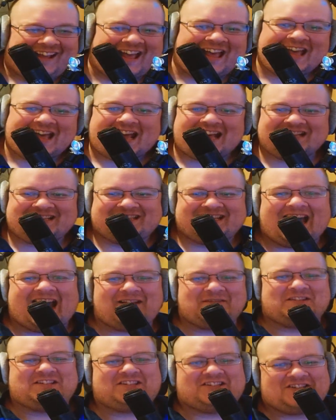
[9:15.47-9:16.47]
That
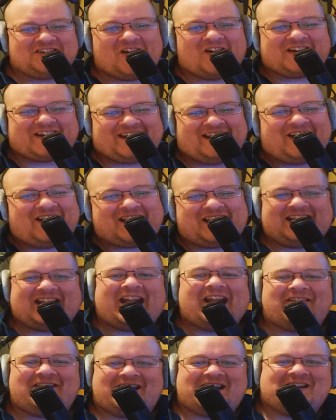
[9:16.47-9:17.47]
sounds shocking. I can
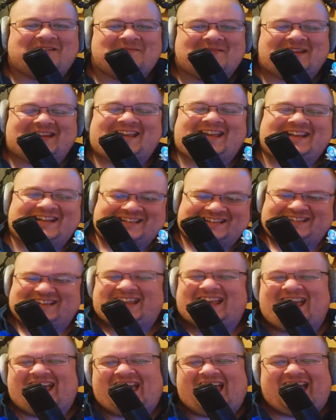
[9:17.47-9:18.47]
hear it in my ears.
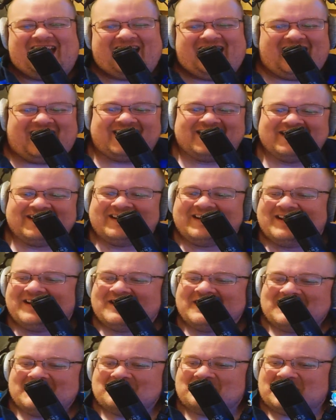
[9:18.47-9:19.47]

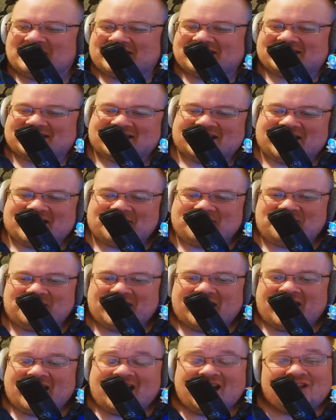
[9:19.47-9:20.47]
But the
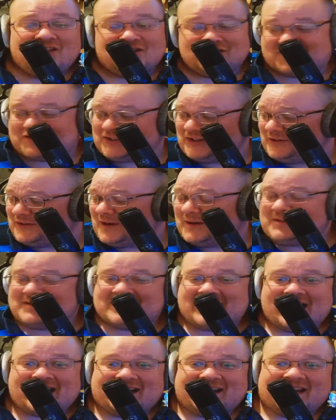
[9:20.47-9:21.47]

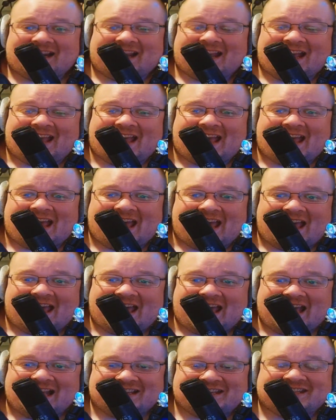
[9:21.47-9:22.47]
SUDOTACK
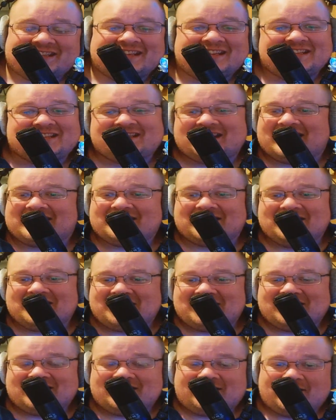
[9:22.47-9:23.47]

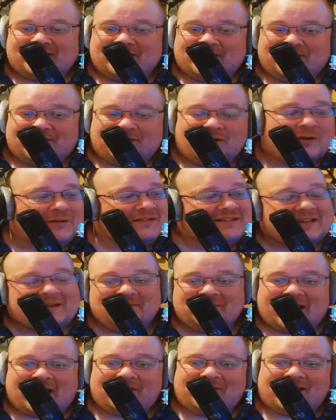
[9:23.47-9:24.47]
ST-600,
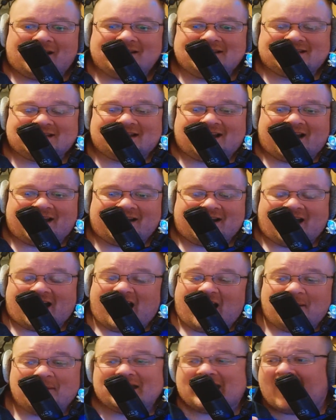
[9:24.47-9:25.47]
£14.99.
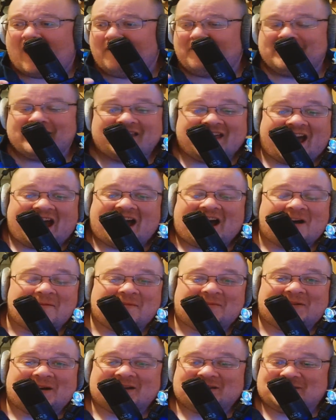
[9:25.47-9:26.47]
I mean, other than that,
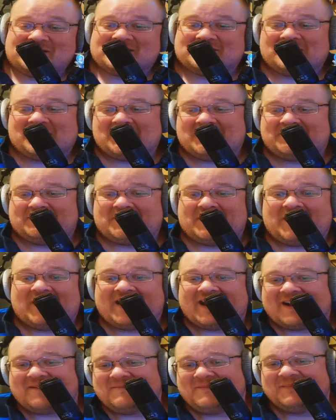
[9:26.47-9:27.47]
I'm impressed with this microphone.
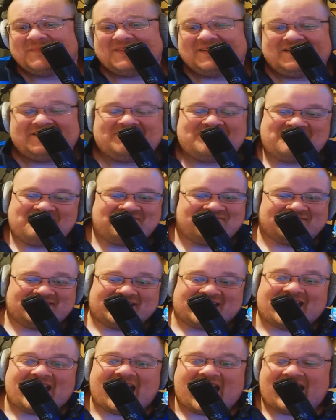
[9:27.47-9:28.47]
I am. But
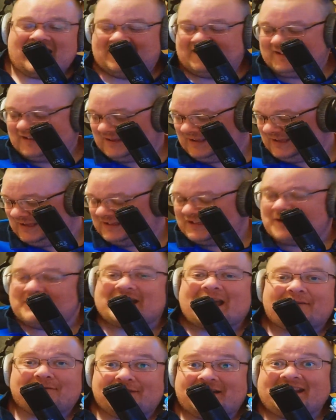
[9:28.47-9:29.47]
yeah, you
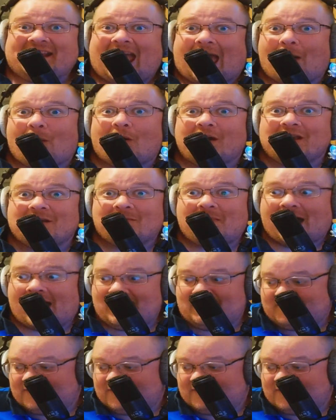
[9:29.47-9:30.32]
definitely get what you pay